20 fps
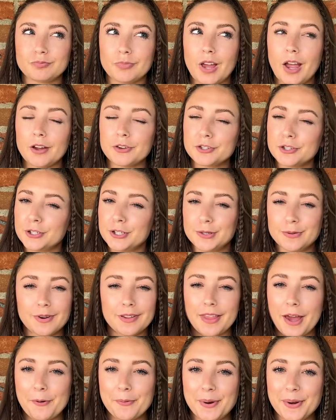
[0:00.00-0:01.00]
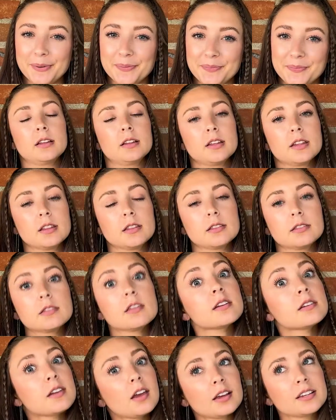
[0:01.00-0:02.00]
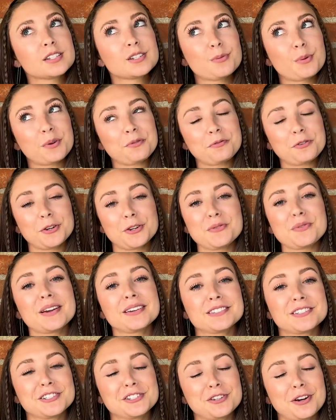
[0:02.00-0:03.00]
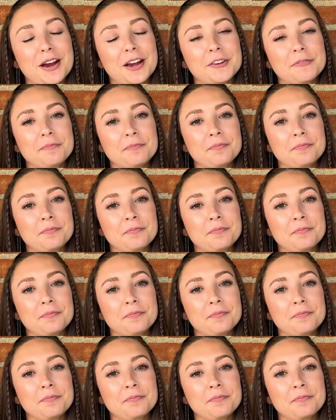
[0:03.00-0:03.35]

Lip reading: How'd you do on that one? The next one for you guys to try.